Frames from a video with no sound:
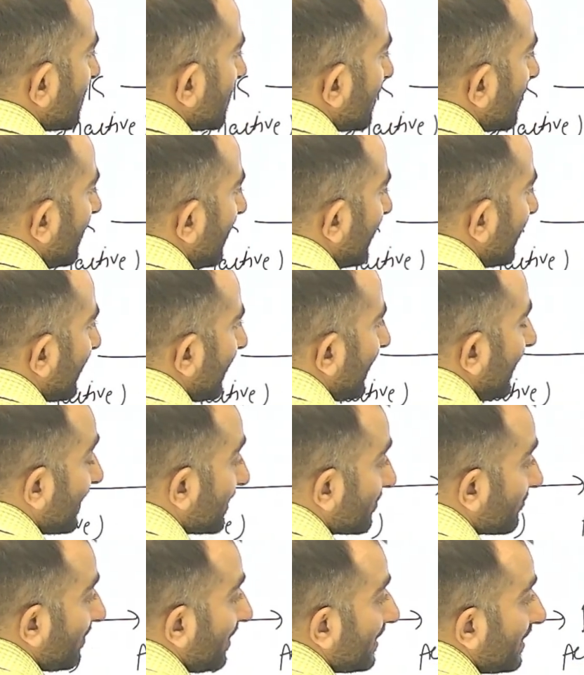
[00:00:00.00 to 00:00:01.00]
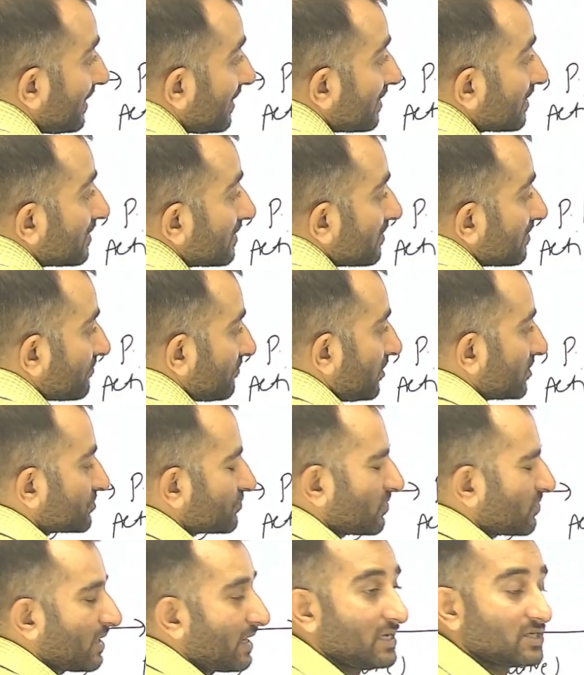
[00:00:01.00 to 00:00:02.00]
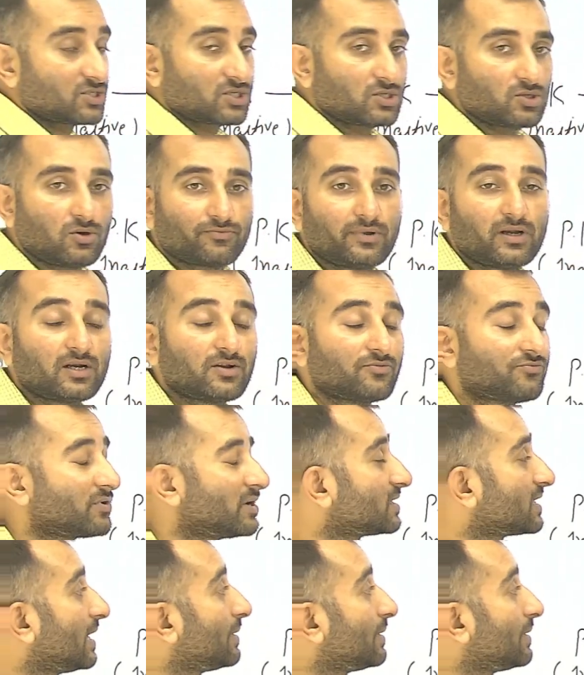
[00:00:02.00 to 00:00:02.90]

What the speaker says: and act via phosphorylation of the different type